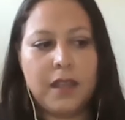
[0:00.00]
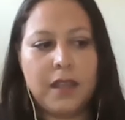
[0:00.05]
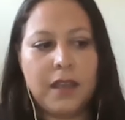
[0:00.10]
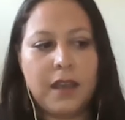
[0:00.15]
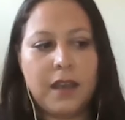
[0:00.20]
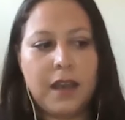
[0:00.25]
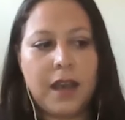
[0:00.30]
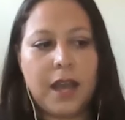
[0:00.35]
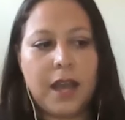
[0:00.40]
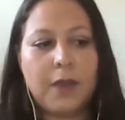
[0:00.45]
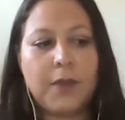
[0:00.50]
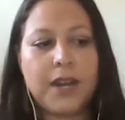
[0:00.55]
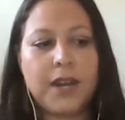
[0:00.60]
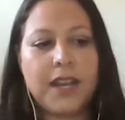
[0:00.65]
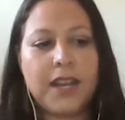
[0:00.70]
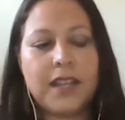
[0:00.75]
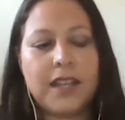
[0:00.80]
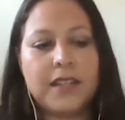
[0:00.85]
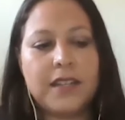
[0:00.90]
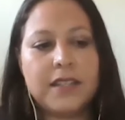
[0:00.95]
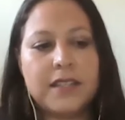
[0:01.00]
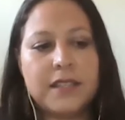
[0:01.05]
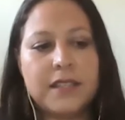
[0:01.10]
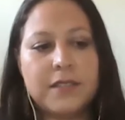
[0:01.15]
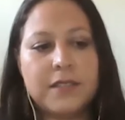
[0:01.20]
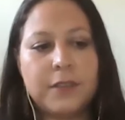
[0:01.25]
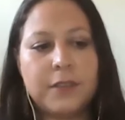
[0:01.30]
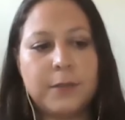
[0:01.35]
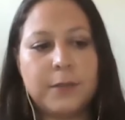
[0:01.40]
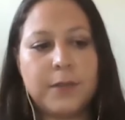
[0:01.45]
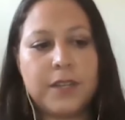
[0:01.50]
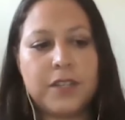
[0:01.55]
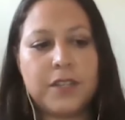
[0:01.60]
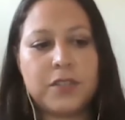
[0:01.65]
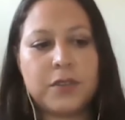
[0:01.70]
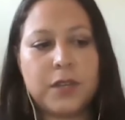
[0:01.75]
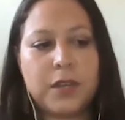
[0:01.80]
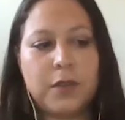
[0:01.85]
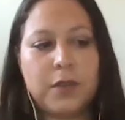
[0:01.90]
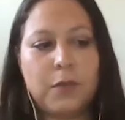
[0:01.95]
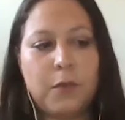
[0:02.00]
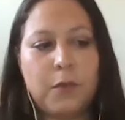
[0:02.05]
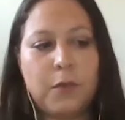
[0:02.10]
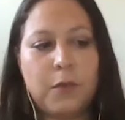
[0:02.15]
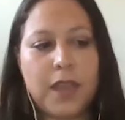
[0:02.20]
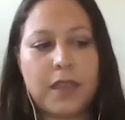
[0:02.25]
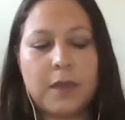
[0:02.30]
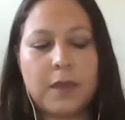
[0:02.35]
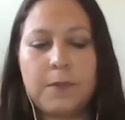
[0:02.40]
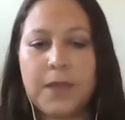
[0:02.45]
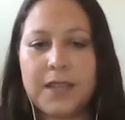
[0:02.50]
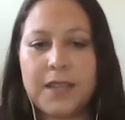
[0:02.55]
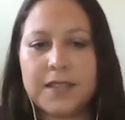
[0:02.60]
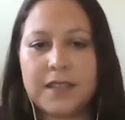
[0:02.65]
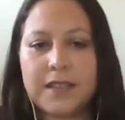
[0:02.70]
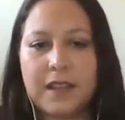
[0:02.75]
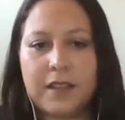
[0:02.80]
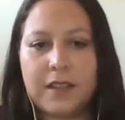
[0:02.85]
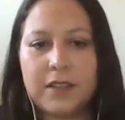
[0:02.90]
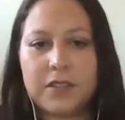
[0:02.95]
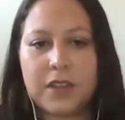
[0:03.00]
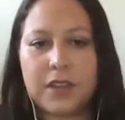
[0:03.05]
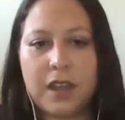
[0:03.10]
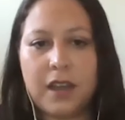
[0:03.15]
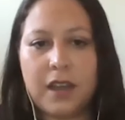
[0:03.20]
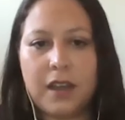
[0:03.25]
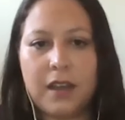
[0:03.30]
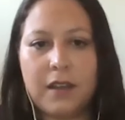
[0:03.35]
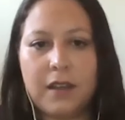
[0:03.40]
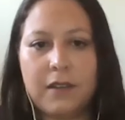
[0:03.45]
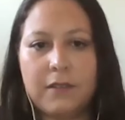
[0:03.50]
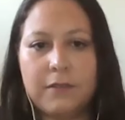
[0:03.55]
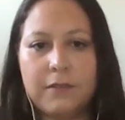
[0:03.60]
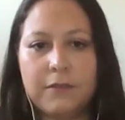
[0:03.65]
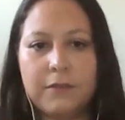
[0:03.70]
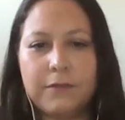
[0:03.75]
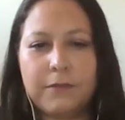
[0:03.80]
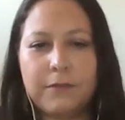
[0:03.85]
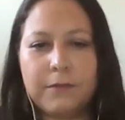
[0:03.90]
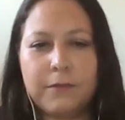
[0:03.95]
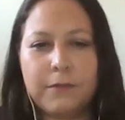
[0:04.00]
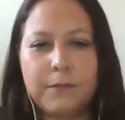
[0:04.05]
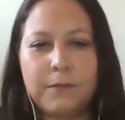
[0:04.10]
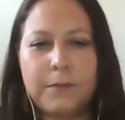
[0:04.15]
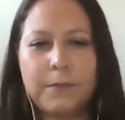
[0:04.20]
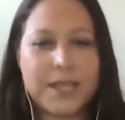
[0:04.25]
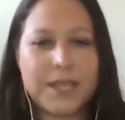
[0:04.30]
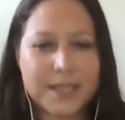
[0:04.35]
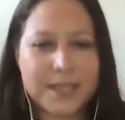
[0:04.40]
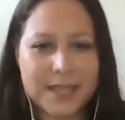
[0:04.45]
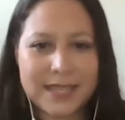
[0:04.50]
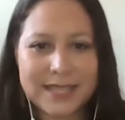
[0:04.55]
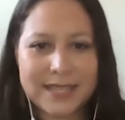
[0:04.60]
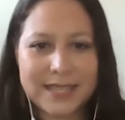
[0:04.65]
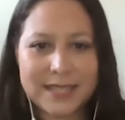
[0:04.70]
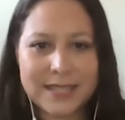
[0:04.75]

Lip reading: I went into the film industry with a base knowledge of business.